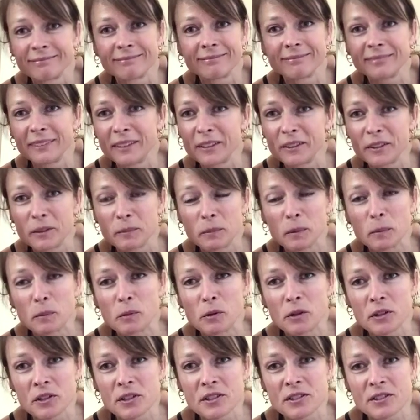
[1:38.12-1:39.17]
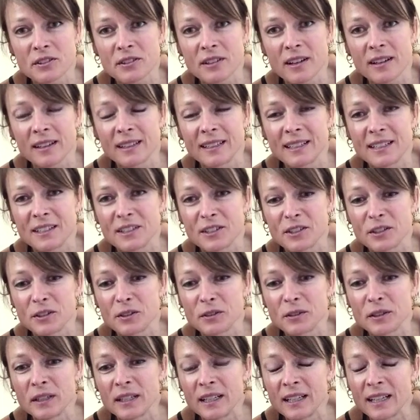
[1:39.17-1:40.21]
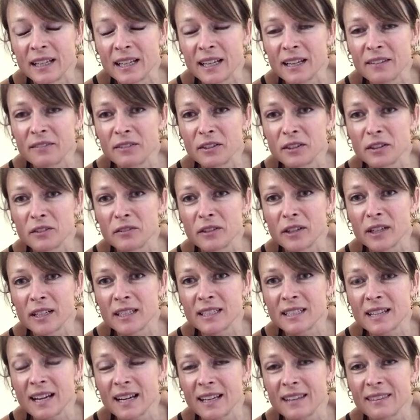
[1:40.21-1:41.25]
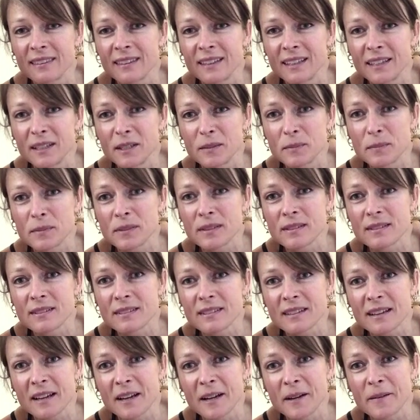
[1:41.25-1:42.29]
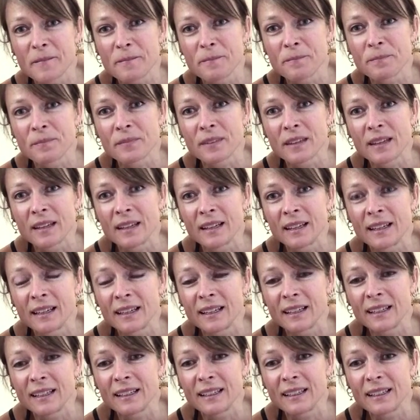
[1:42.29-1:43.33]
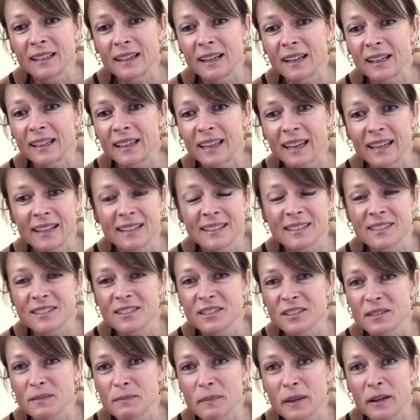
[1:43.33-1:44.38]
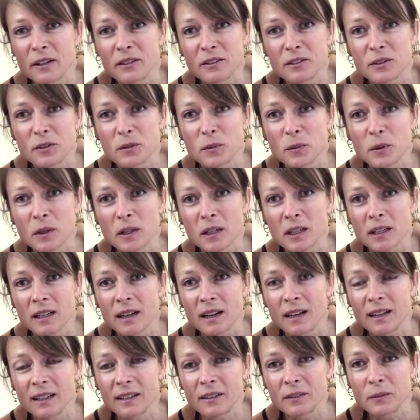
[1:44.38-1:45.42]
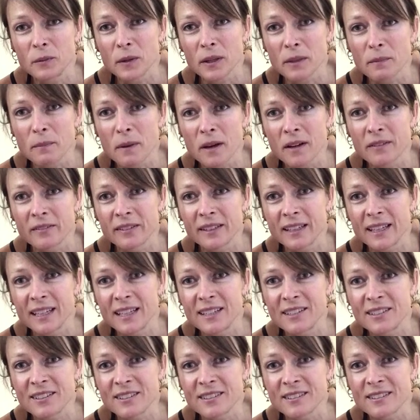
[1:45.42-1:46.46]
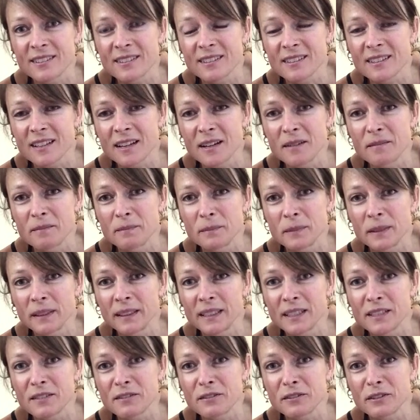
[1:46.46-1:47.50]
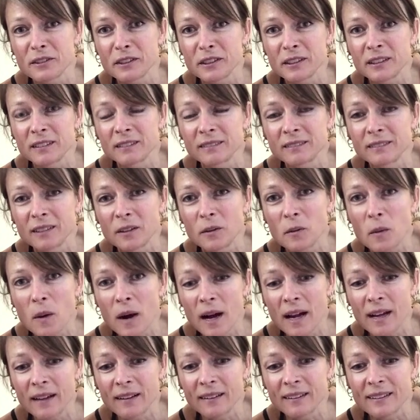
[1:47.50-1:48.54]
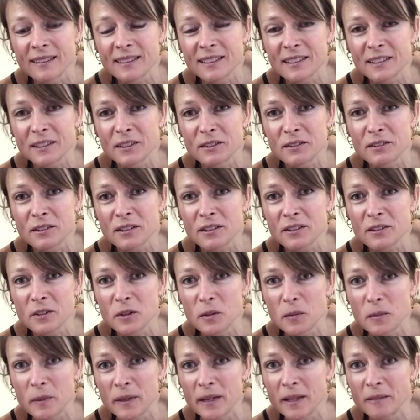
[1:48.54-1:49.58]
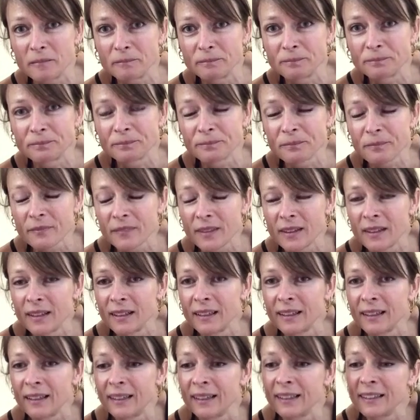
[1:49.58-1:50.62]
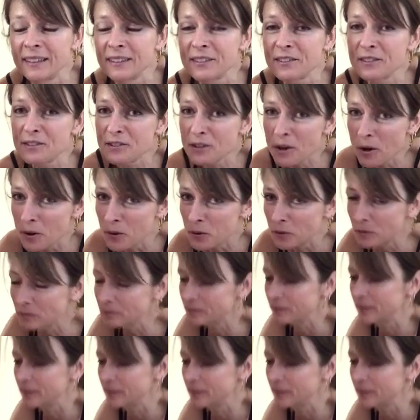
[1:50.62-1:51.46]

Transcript: your proportions are not an issue, if you're very tight in the hips, again, it's just better to work with modifications, at least for a while, until you start to open up. So,